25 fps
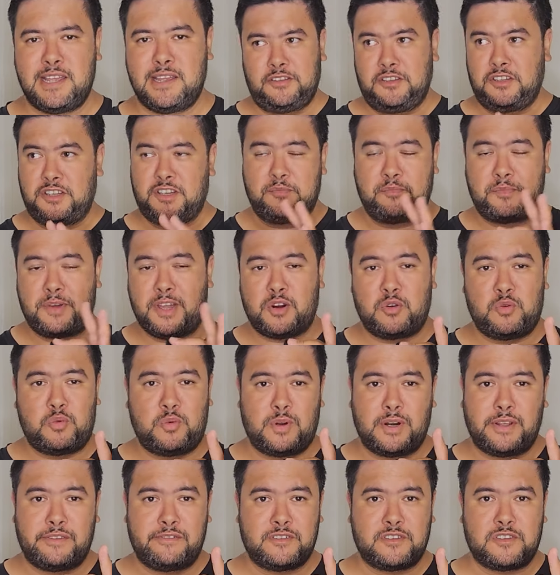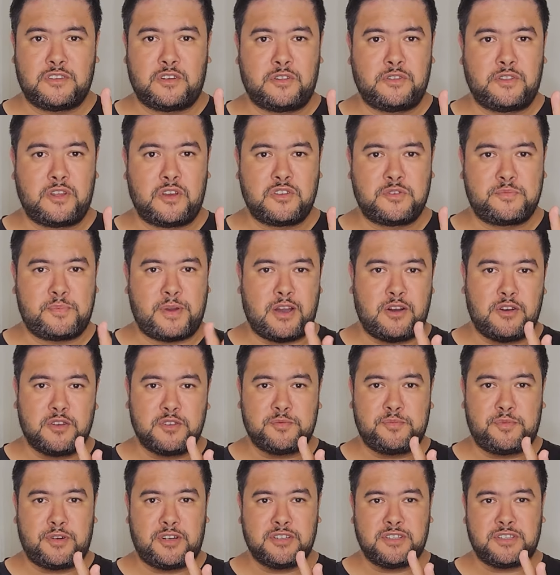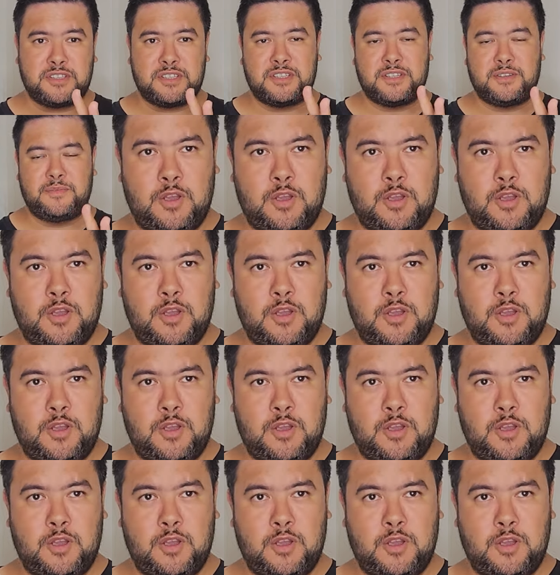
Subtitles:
you can battle whatever's on those power spots,